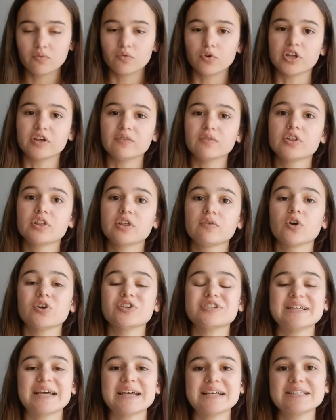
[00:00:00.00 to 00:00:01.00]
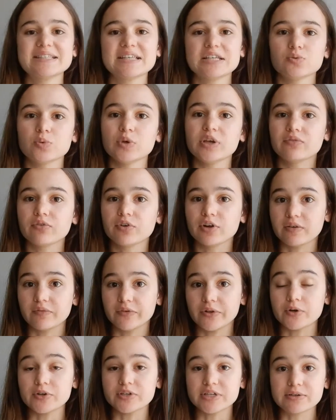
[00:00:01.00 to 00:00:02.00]
"Forgive us of our debts as we have
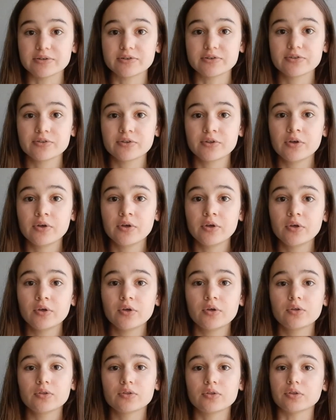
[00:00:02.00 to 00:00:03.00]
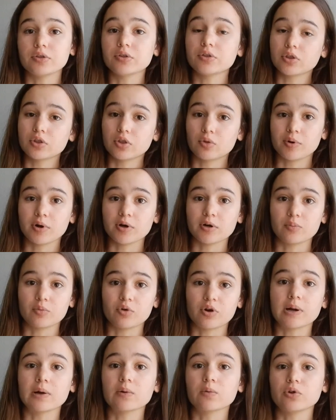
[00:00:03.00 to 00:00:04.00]
forgiven our debtors." So this is the part
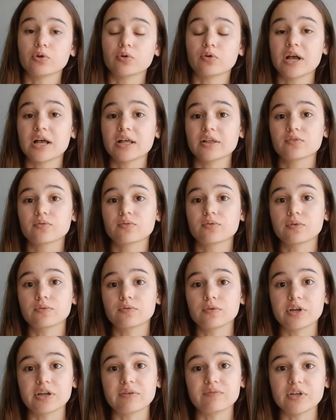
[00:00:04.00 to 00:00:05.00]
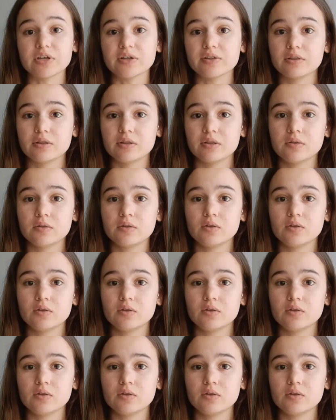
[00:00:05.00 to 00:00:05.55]
of prayer where you'll ask for forgiveness.